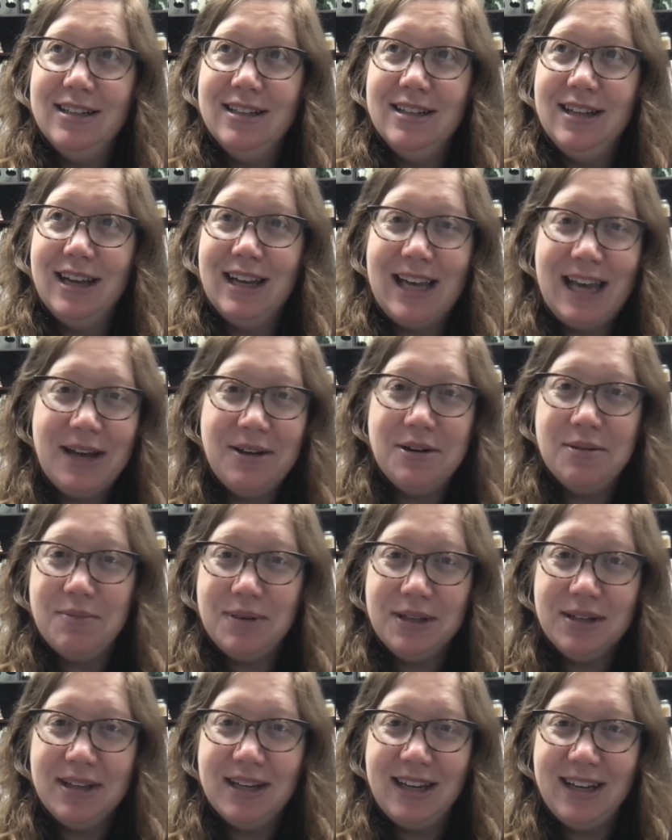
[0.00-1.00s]

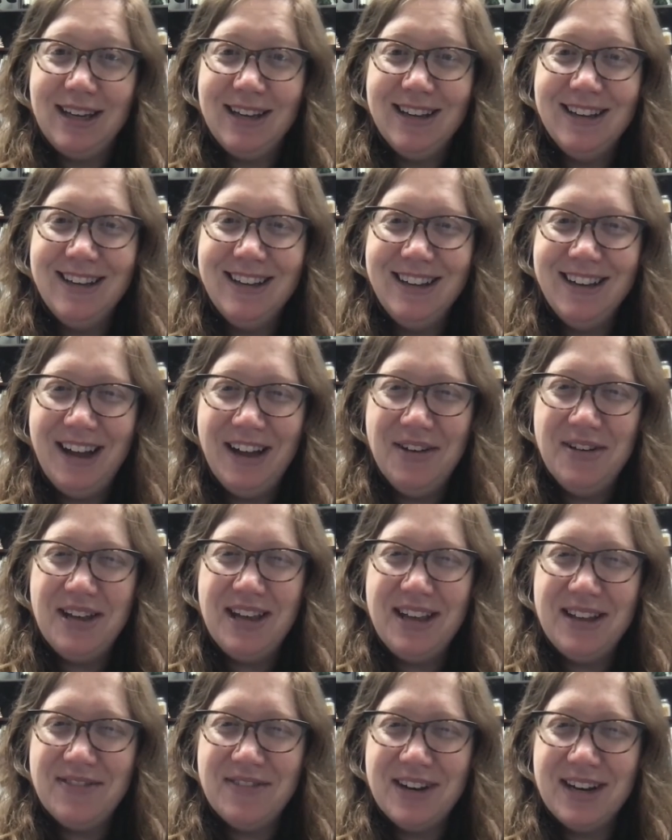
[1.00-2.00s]
accountability
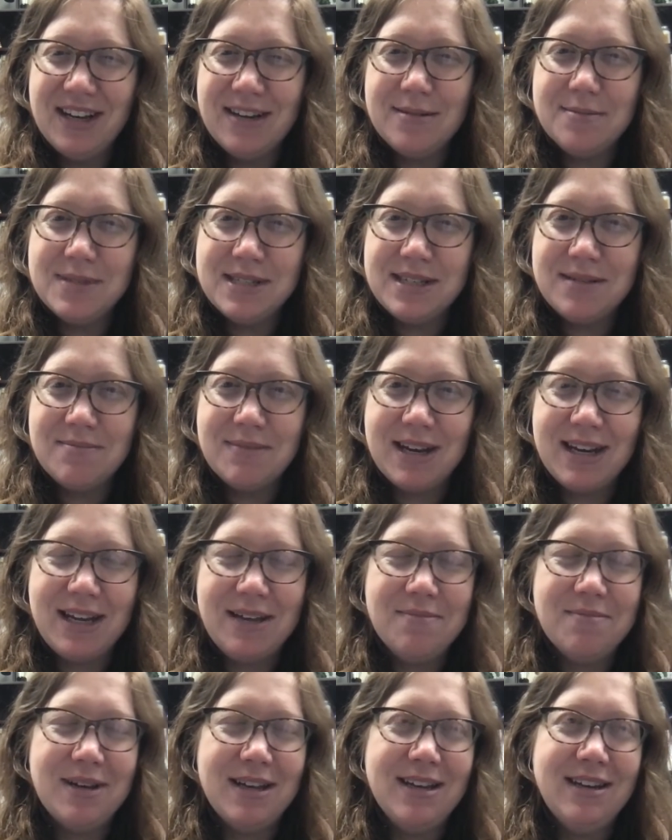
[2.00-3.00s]
when it comes to money,
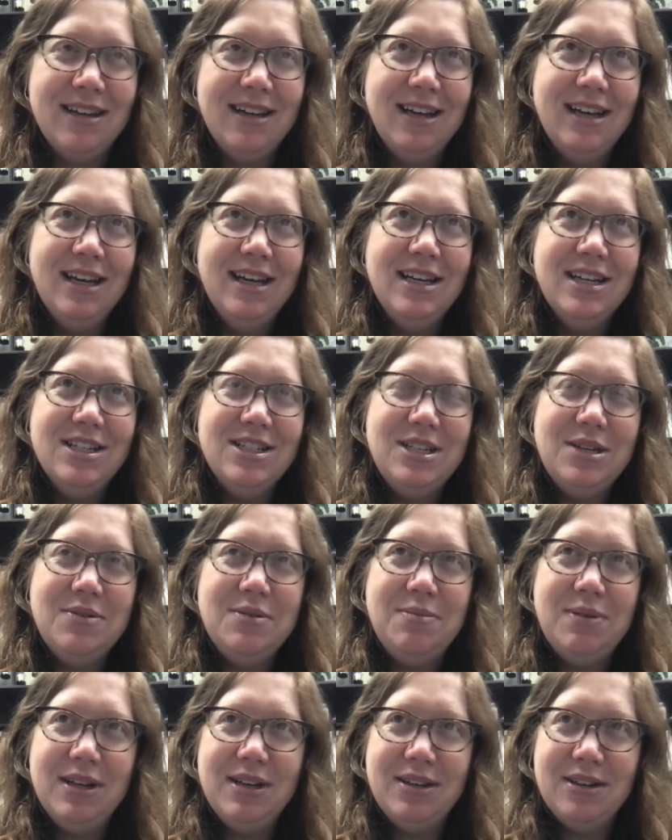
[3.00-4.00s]
but she
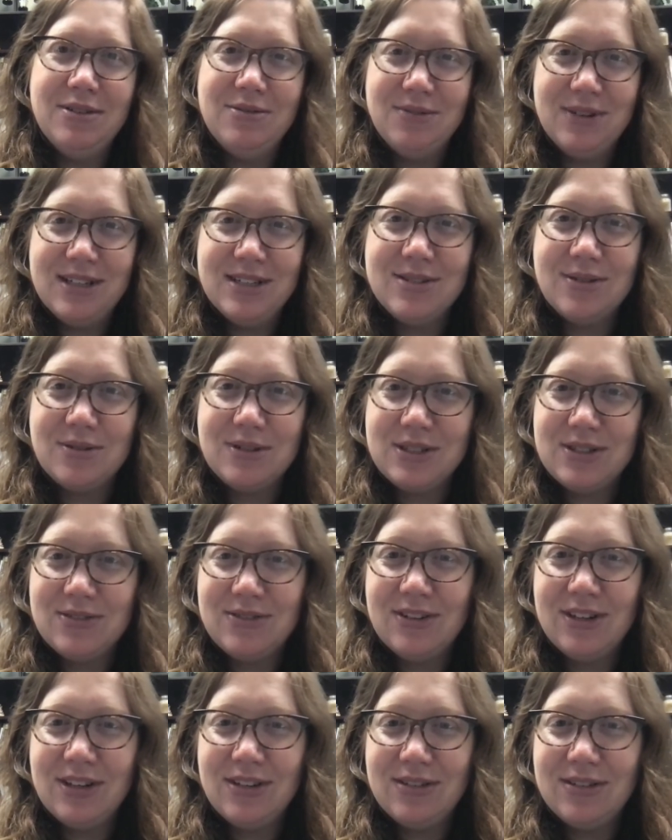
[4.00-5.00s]
would be a good resource
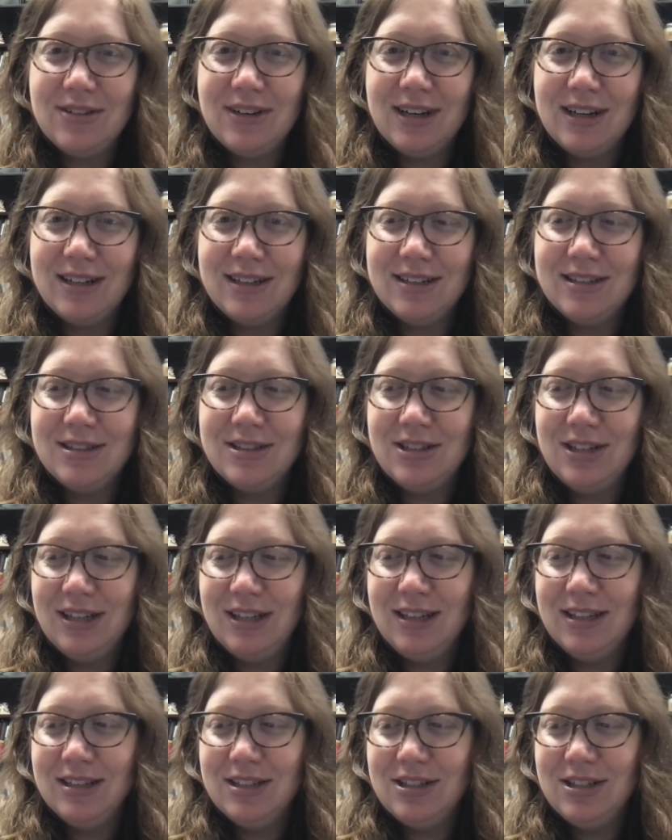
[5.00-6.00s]
for you.
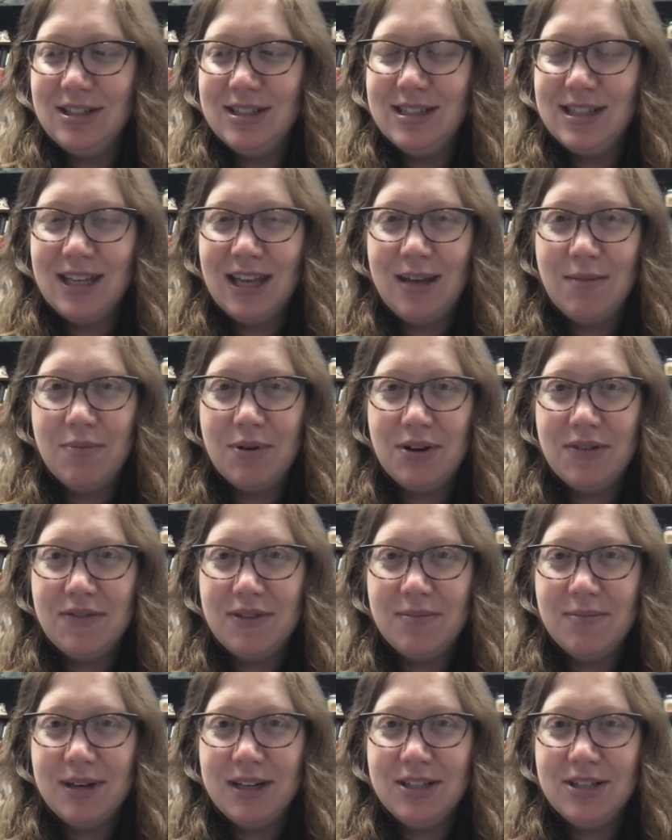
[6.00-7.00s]
She's the keeper of
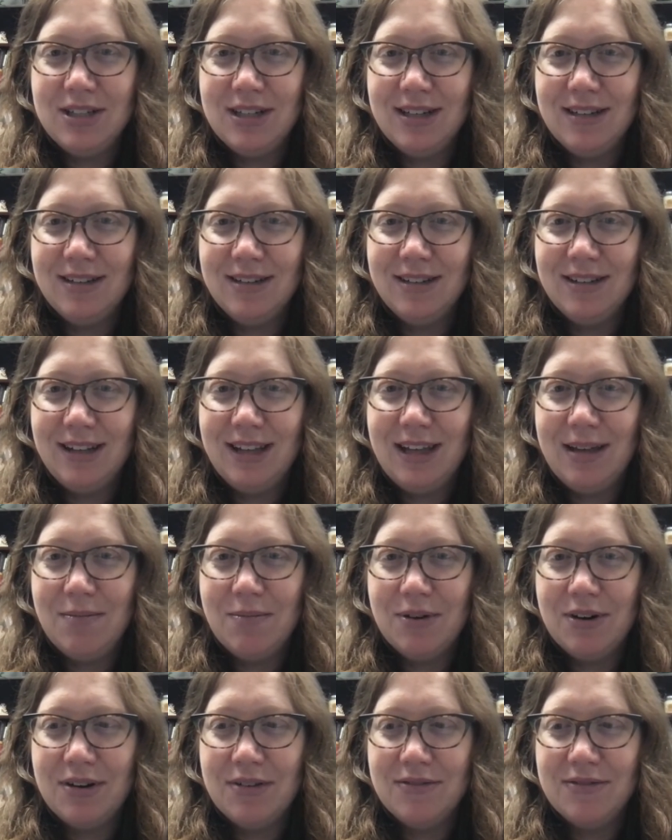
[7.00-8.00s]
the budget,
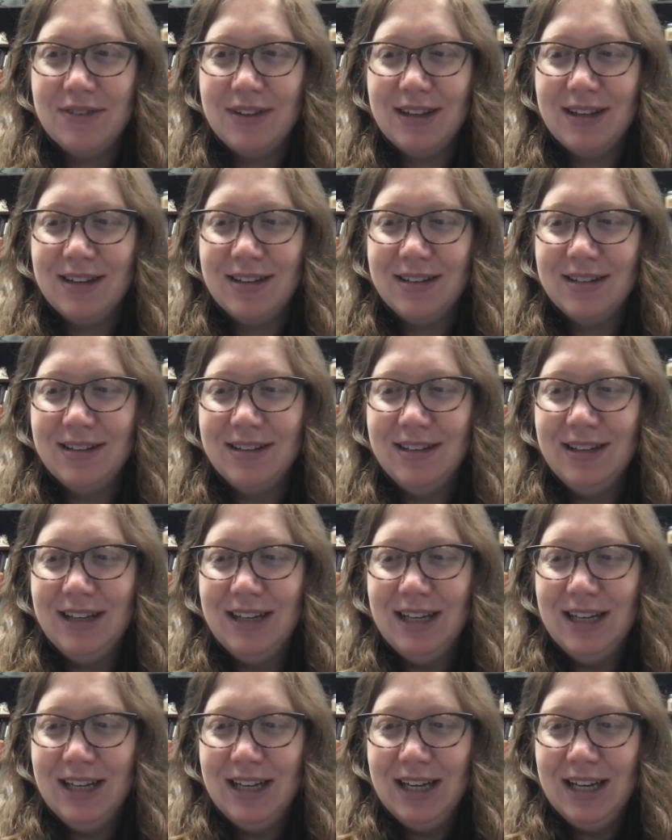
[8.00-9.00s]
keeper of the
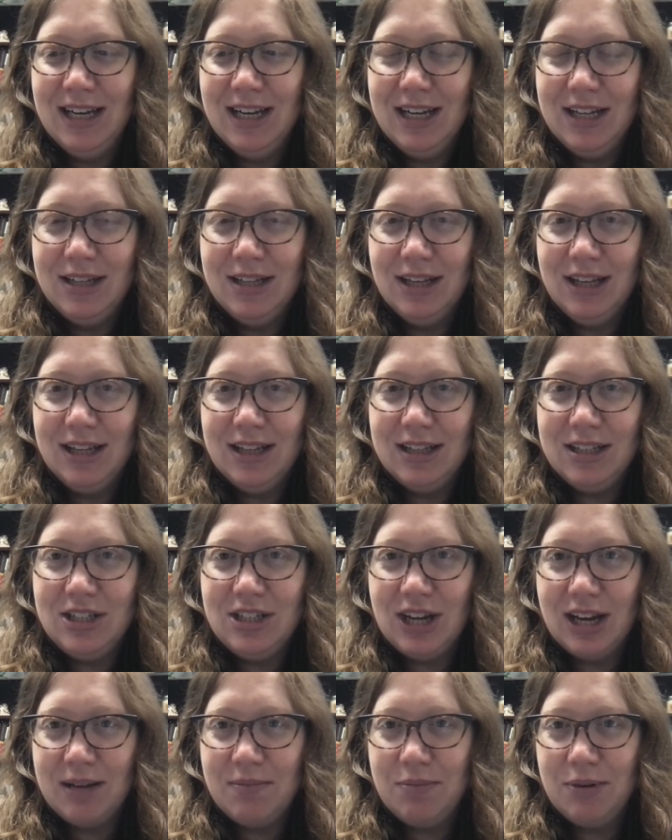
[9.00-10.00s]

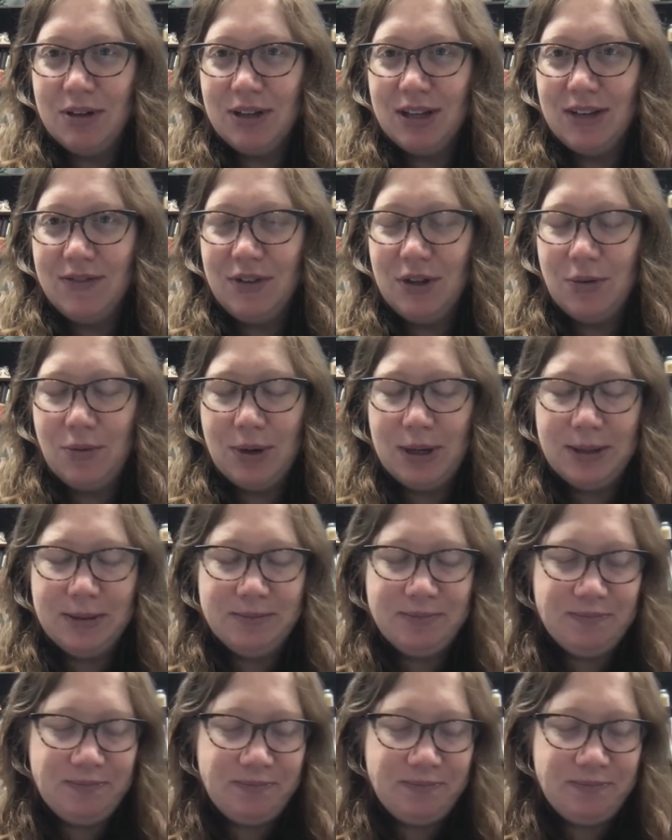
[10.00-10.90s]
checkbook, if you will.